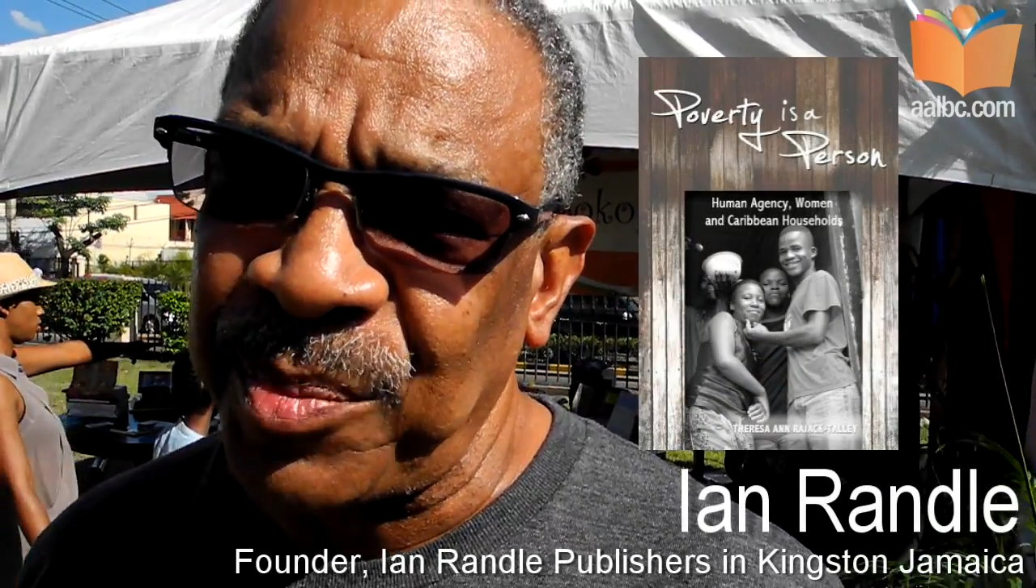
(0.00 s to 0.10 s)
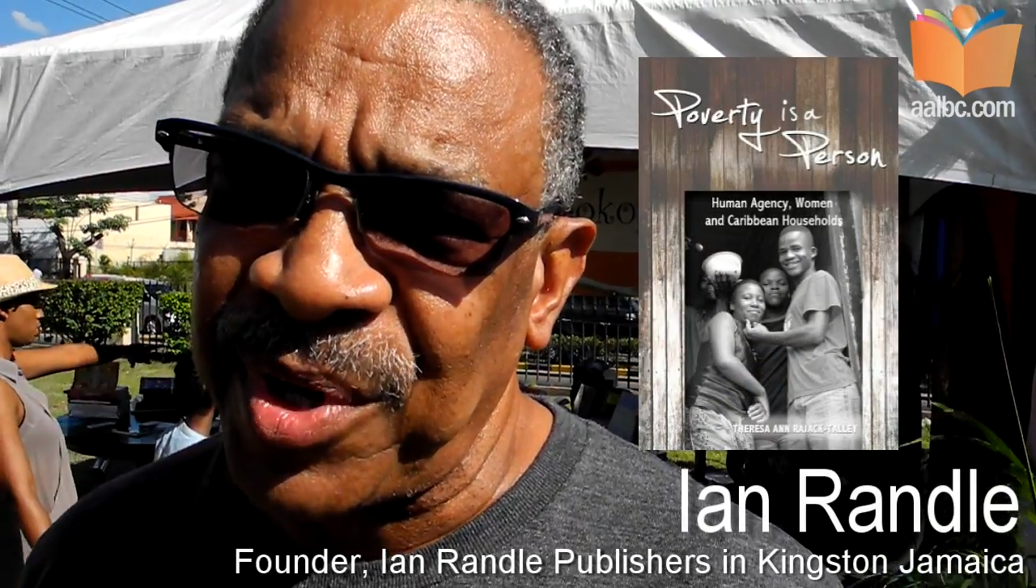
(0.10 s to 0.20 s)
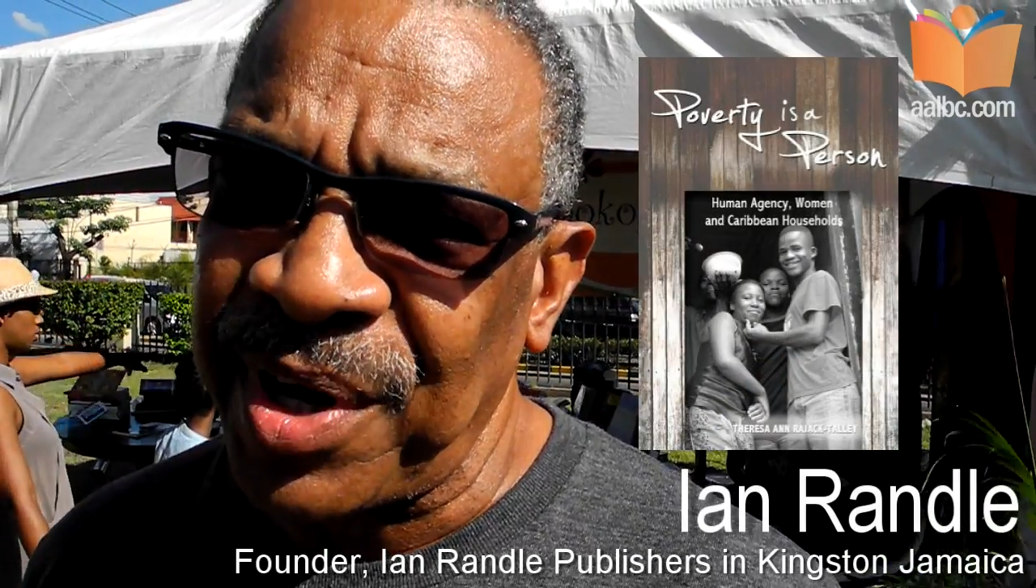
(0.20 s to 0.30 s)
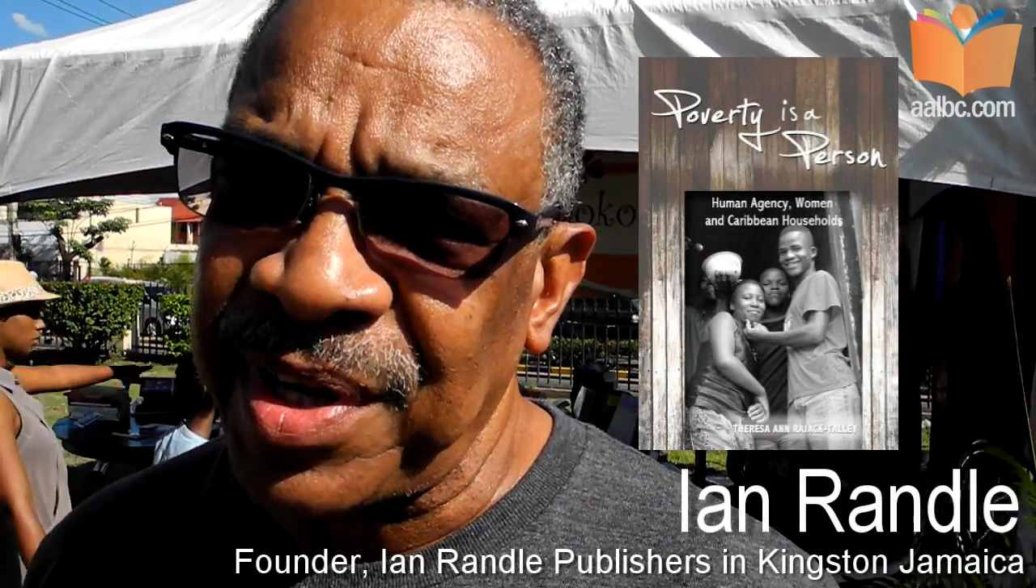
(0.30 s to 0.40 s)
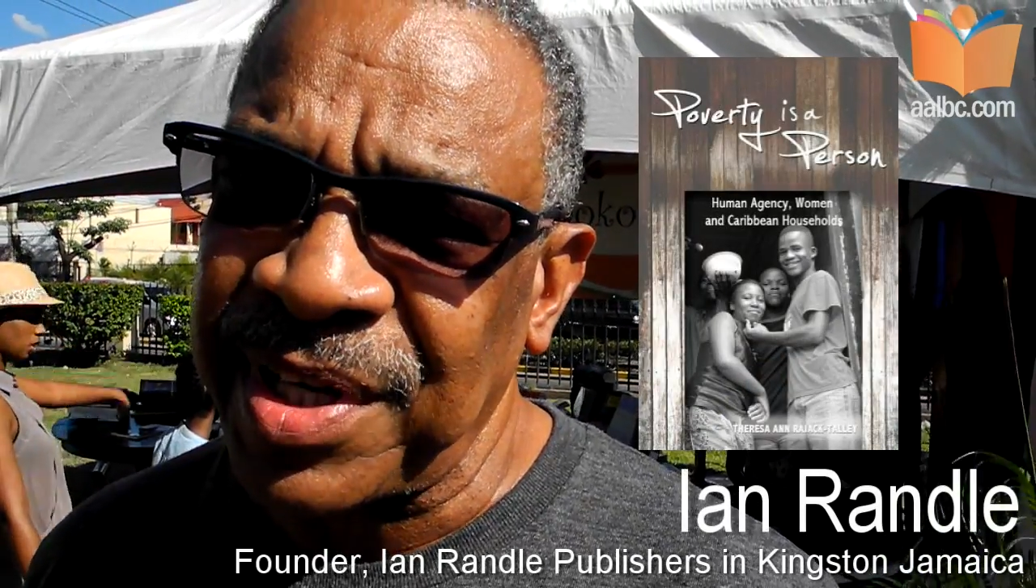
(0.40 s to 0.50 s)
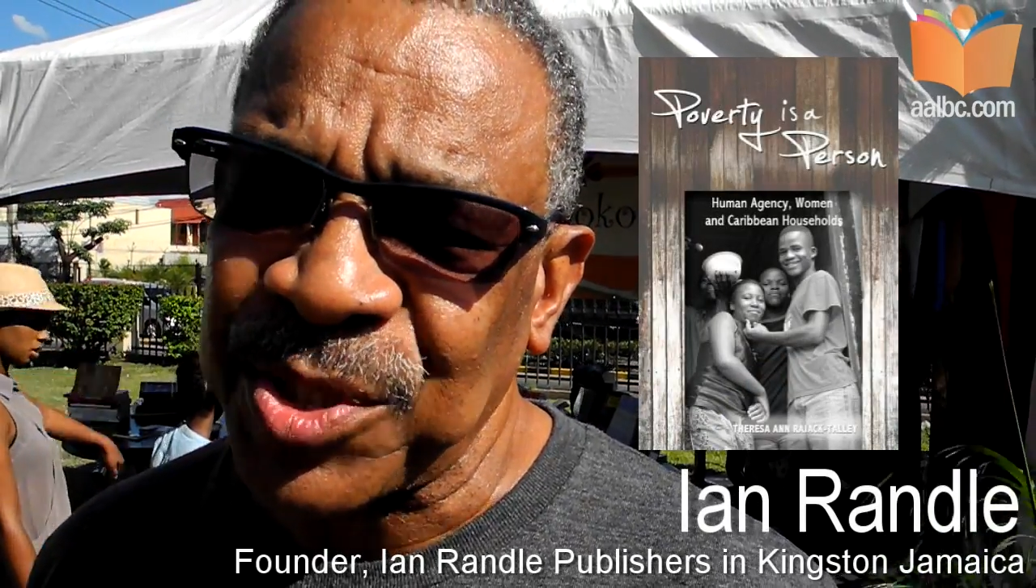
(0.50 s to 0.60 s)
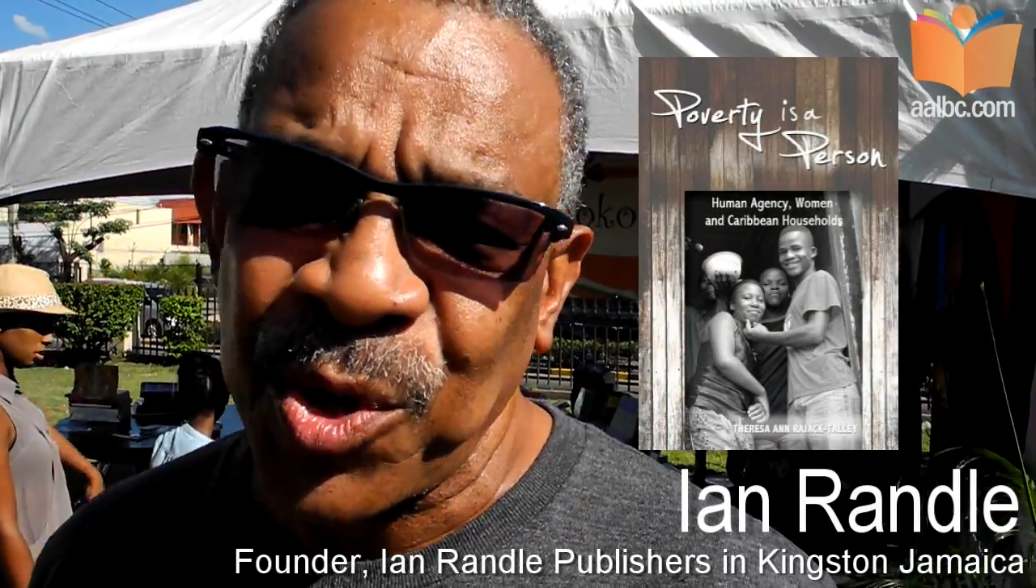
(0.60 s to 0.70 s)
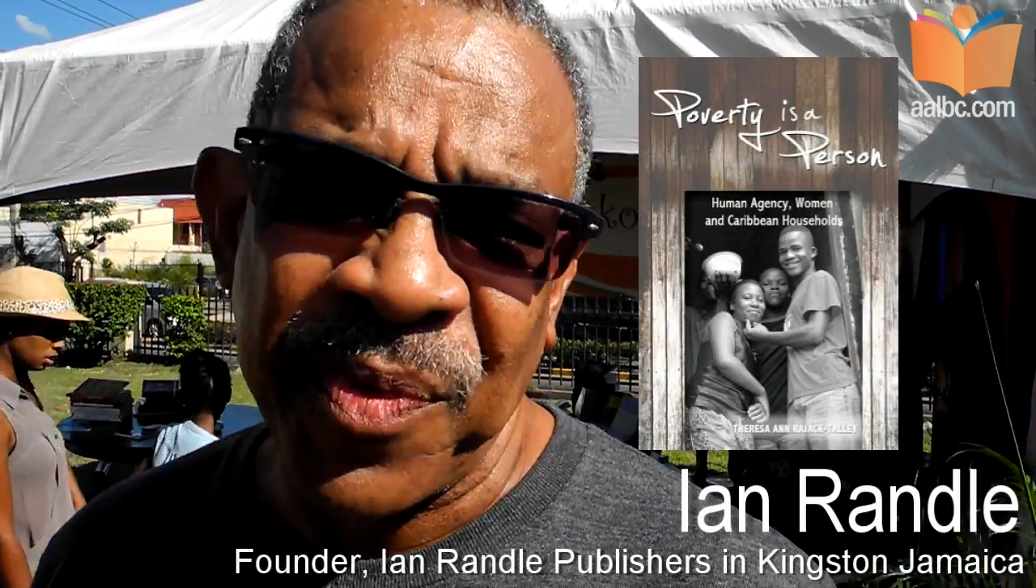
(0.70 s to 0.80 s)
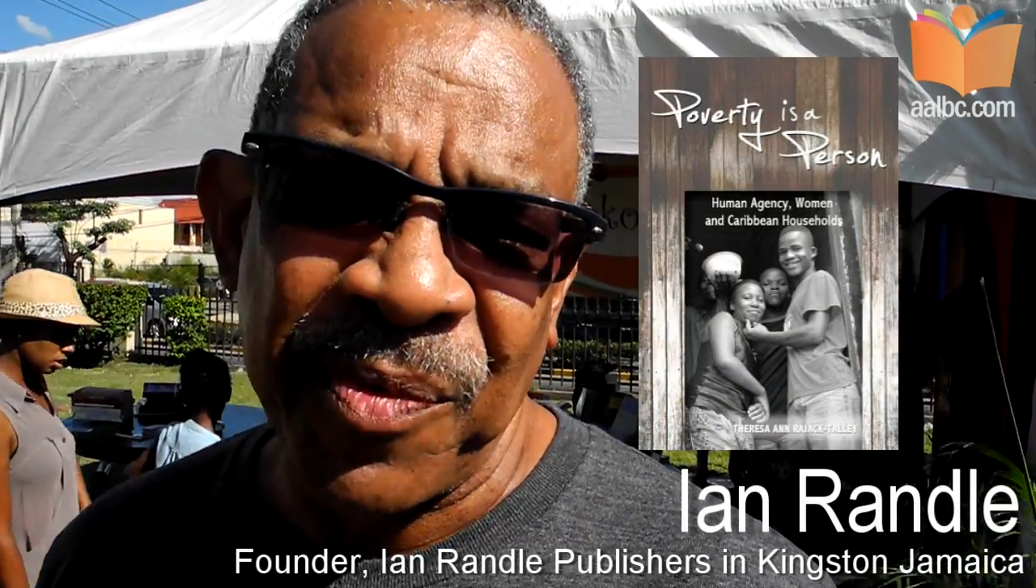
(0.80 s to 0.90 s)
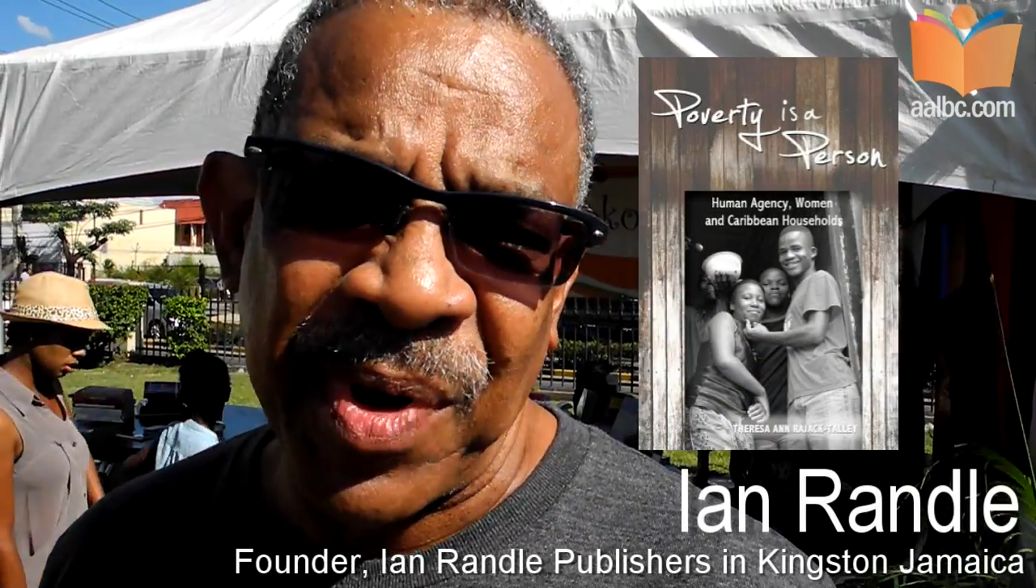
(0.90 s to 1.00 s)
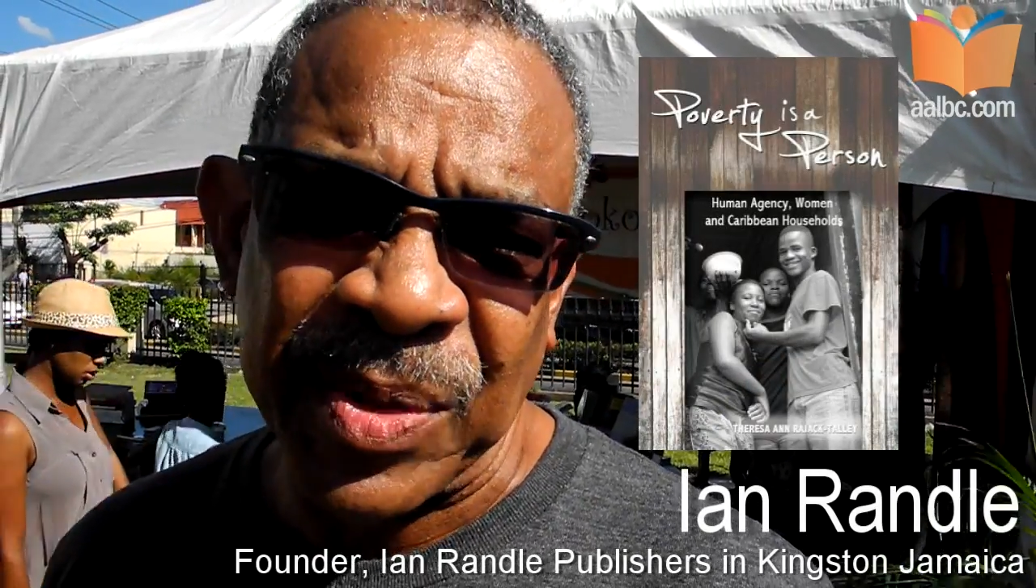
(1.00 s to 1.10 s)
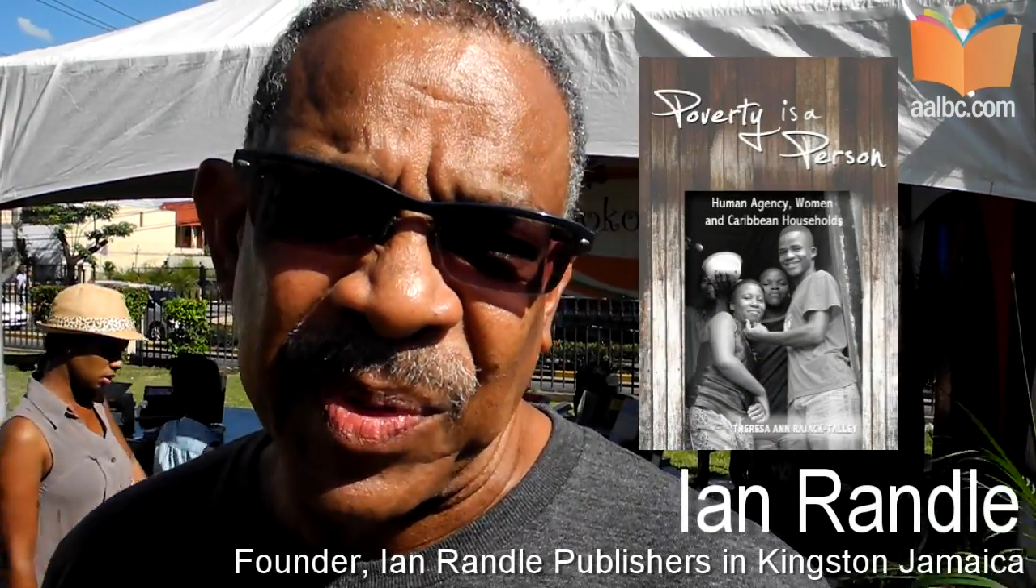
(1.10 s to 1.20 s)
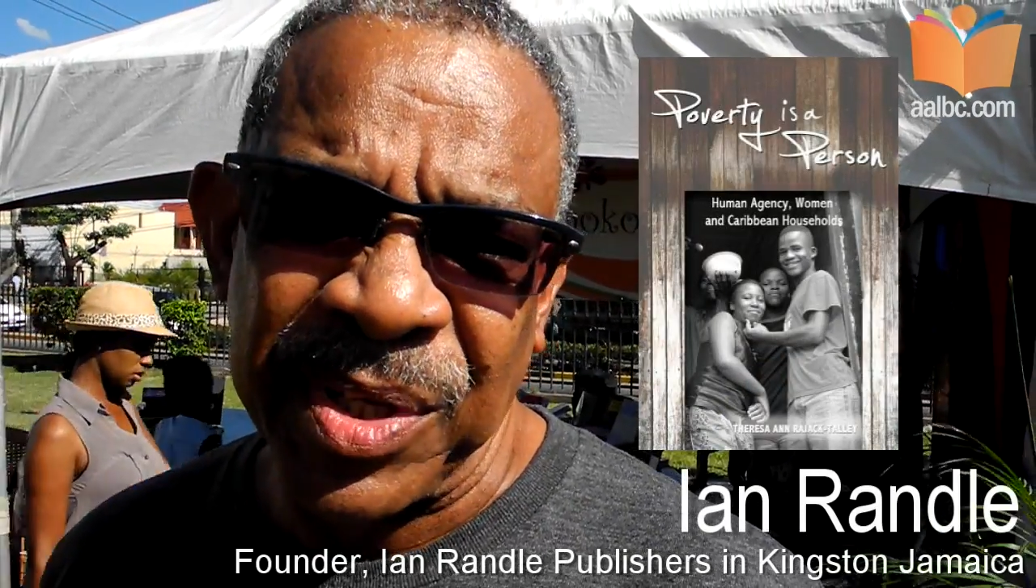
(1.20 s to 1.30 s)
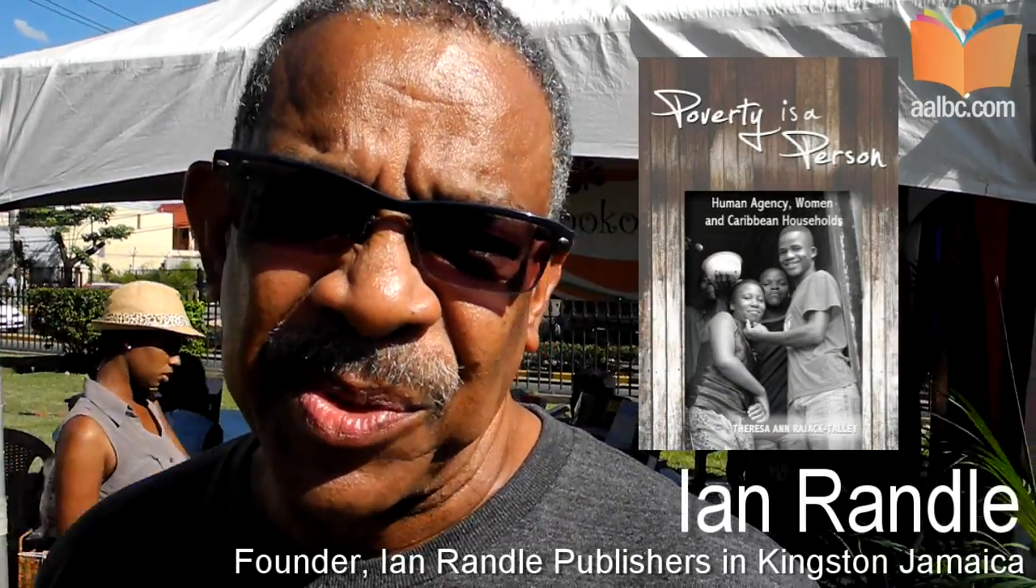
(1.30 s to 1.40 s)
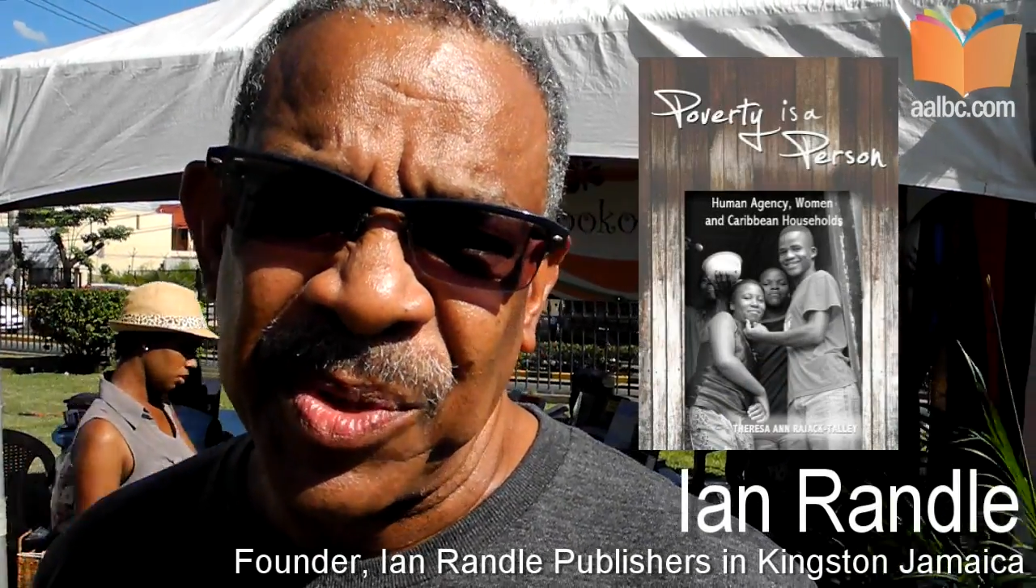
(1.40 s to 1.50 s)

broadened the scope of what we do.